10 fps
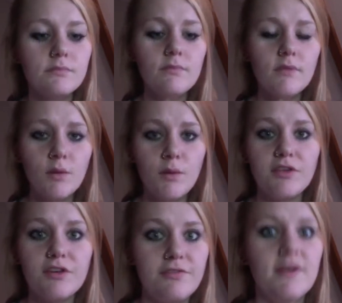And with
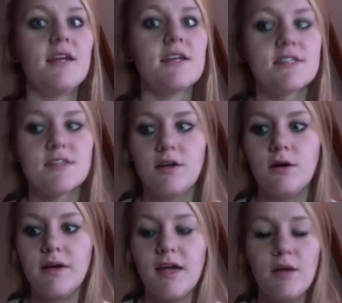your fitness,
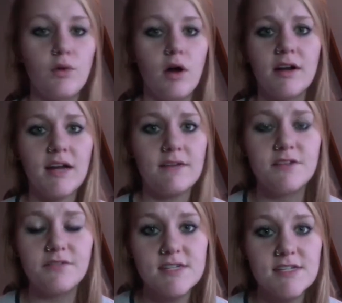again, we're all going to have
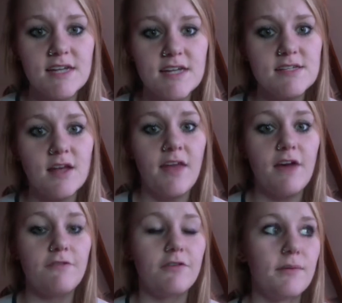different stances on
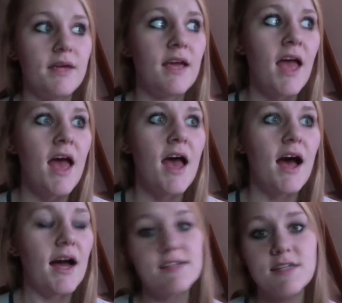that. For me,
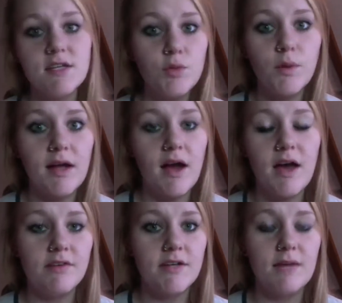I say you work out
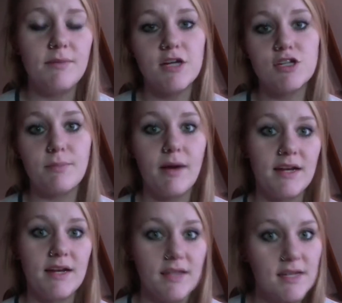every day because your
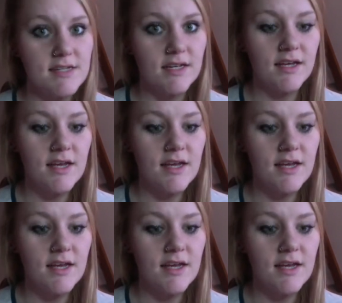body needs it.